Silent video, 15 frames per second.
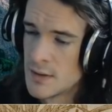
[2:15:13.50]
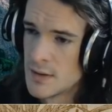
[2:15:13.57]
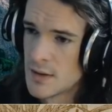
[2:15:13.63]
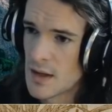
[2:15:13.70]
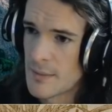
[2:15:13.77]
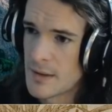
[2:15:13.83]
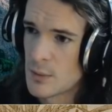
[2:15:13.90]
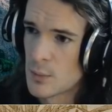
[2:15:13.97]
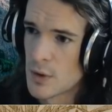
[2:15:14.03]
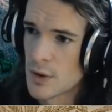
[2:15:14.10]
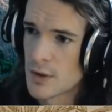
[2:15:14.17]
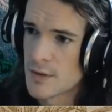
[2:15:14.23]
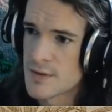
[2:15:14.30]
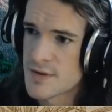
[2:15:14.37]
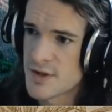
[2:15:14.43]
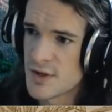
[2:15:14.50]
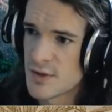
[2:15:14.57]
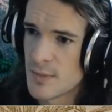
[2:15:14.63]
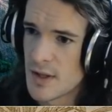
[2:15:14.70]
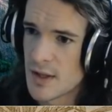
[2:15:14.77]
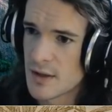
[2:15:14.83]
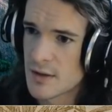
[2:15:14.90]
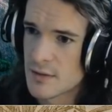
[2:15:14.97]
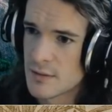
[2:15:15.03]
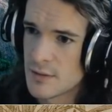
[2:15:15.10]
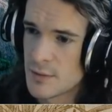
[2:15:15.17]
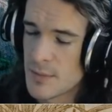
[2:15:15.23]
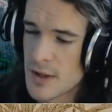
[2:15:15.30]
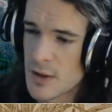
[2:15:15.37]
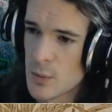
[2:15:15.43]
How many workers do you make?
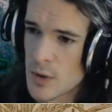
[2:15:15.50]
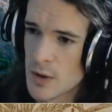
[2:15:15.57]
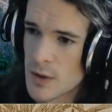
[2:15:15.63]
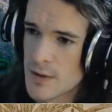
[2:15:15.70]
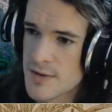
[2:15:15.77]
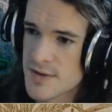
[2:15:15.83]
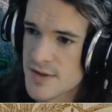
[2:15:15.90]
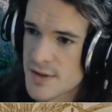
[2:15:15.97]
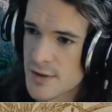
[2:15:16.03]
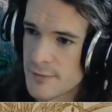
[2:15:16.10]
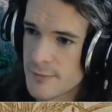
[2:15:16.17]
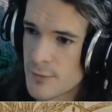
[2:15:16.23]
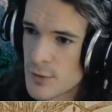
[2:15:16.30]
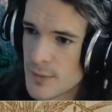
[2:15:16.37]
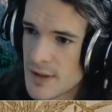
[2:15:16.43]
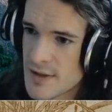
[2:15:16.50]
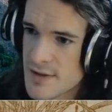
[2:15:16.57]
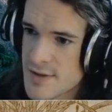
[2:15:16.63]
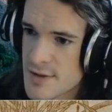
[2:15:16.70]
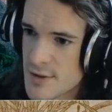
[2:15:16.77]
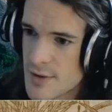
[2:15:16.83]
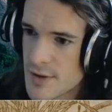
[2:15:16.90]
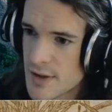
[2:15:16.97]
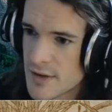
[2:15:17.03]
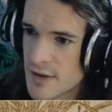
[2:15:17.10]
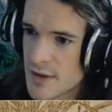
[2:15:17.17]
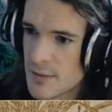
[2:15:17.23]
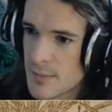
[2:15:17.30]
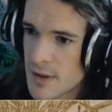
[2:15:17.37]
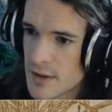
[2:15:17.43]
You make workers until 4 minutes 30 and
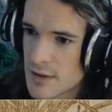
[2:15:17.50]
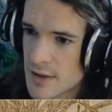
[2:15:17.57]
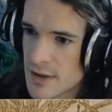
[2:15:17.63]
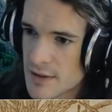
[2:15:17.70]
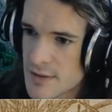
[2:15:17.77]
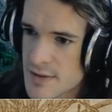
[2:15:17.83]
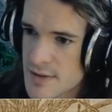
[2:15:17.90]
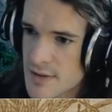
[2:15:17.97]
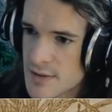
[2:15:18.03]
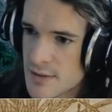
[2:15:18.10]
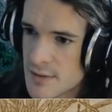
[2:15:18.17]
then you make lings.